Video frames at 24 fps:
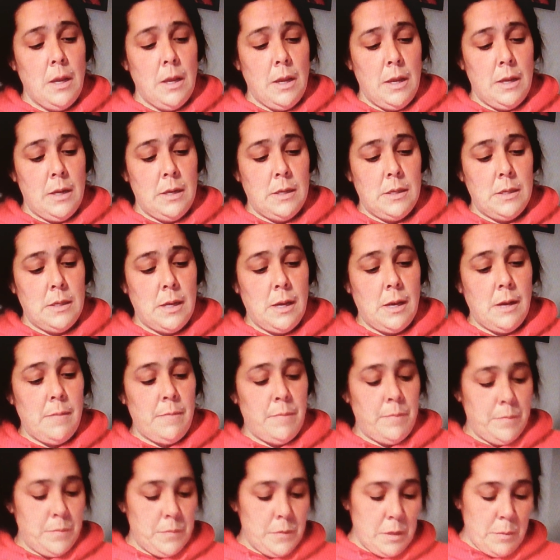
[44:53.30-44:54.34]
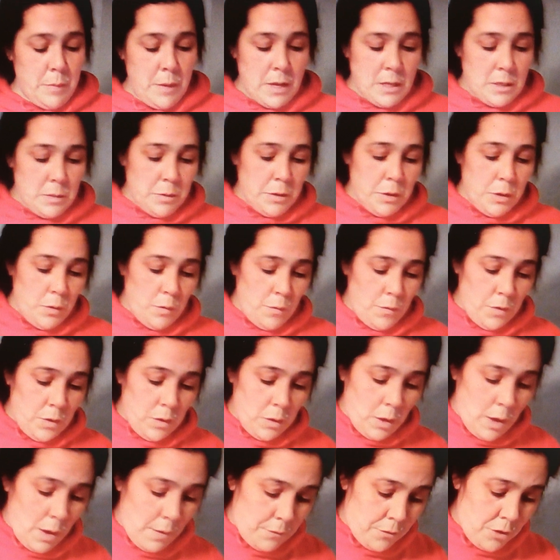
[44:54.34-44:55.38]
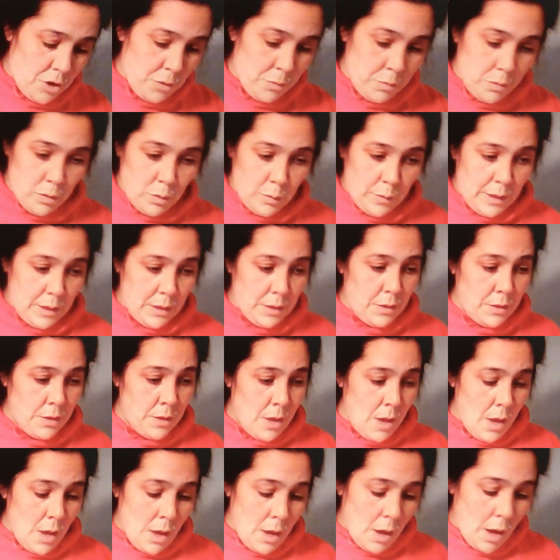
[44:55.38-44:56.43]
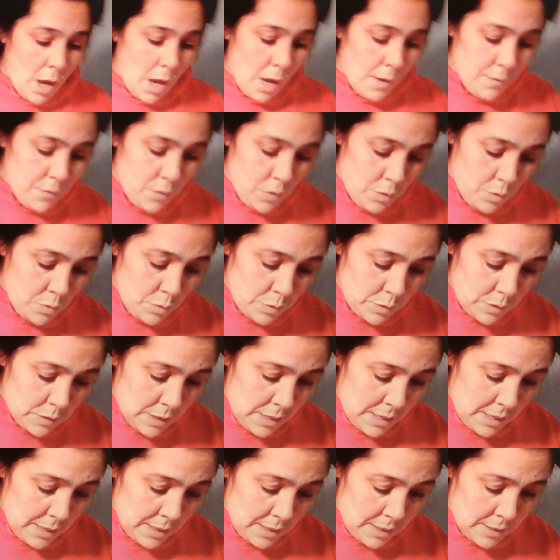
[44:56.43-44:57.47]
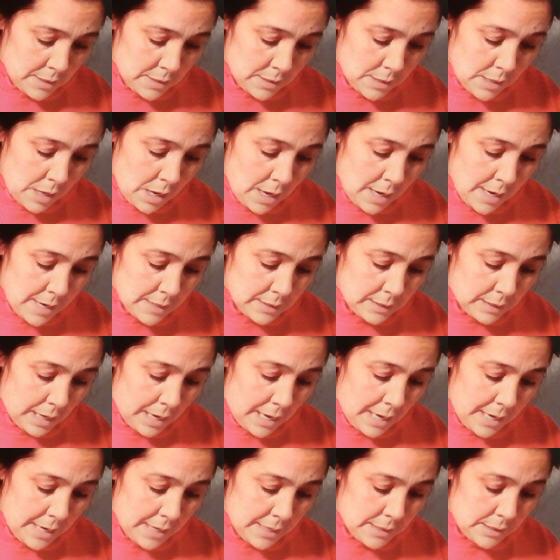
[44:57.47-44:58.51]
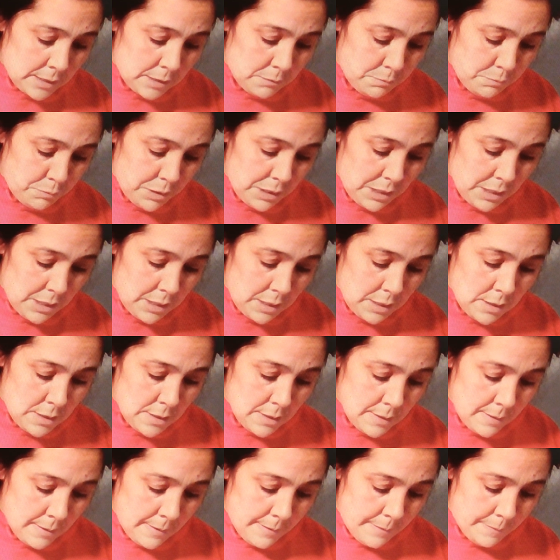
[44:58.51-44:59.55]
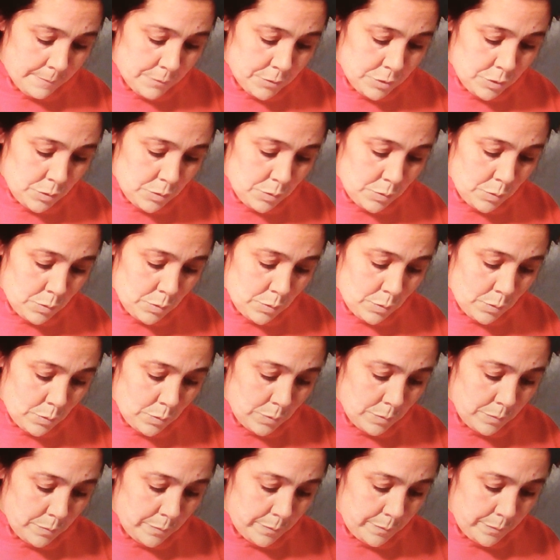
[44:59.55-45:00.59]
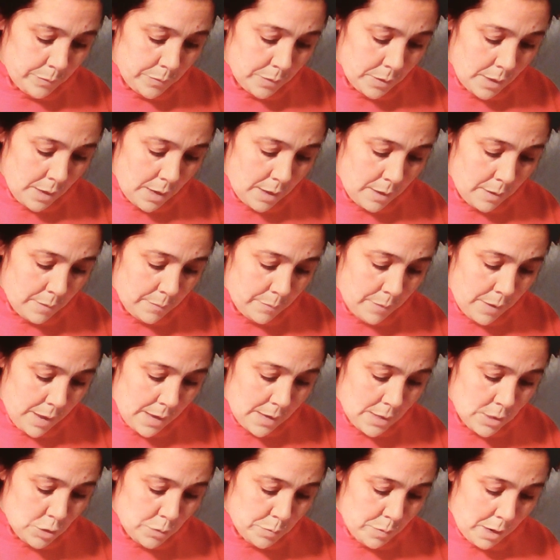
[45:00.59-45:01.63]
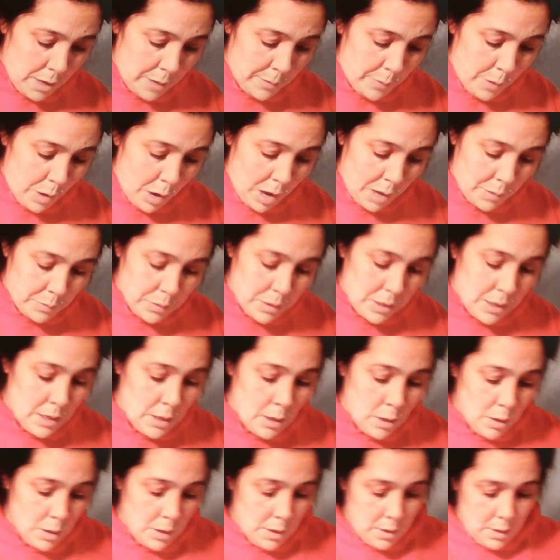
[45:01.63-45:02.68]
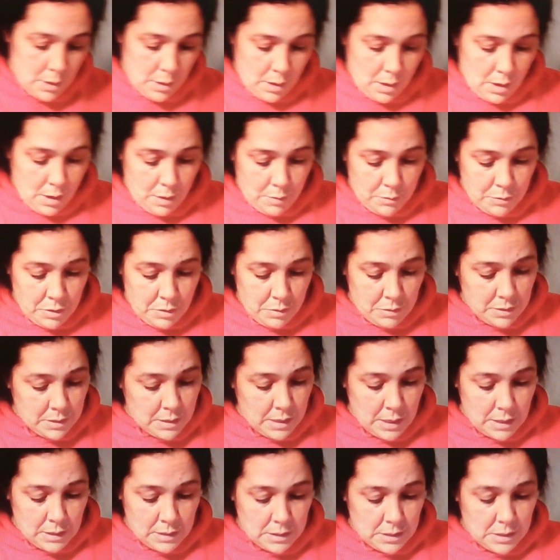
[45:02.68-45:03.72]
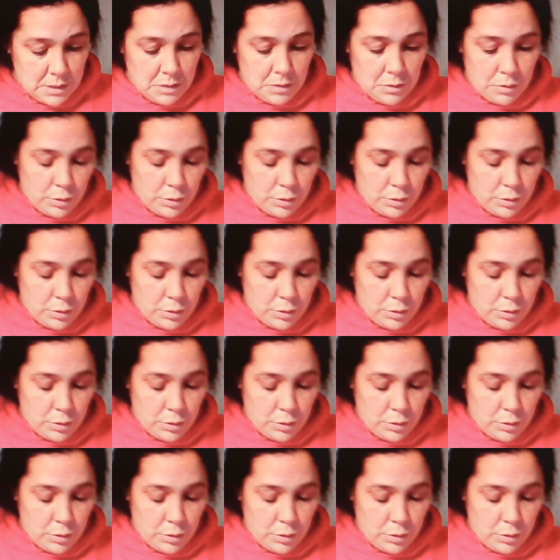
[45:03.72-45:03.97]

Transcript: It depends what you feel comfortable with. I've used a size 8 bead to edge my poppy, and it still